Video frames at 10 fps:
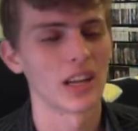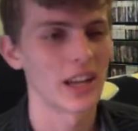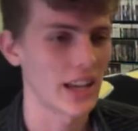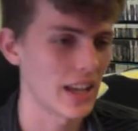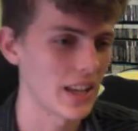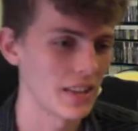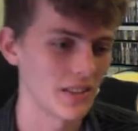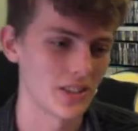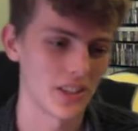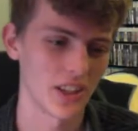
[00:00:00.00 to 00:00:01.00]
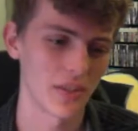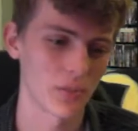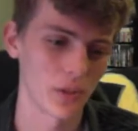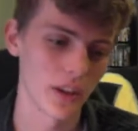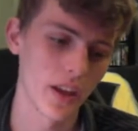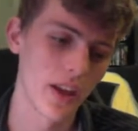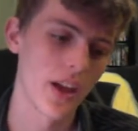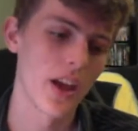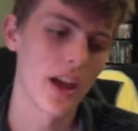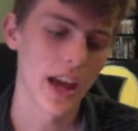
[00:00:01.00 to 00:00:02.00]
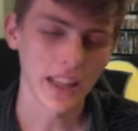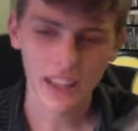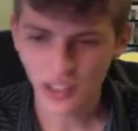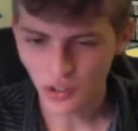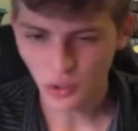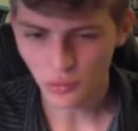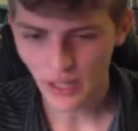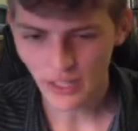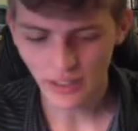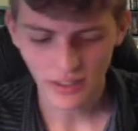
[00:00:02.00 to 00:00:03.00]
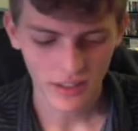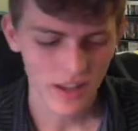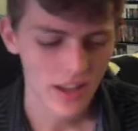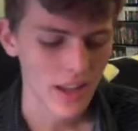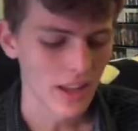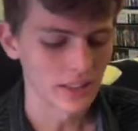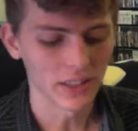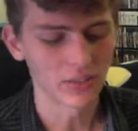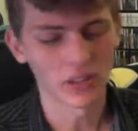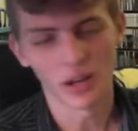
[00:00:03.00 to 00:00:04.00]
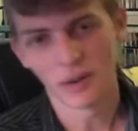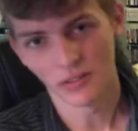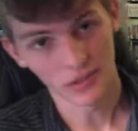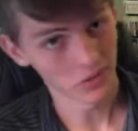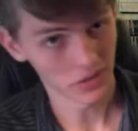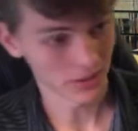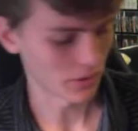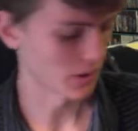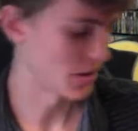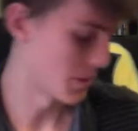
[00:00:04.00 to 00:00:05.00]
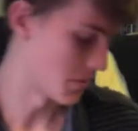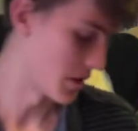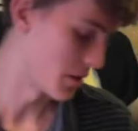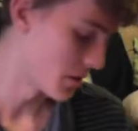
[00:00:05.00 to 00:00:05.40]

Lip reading: of hate and stuff, but I think it's alright. Definitely not my favorite Star Wars game though.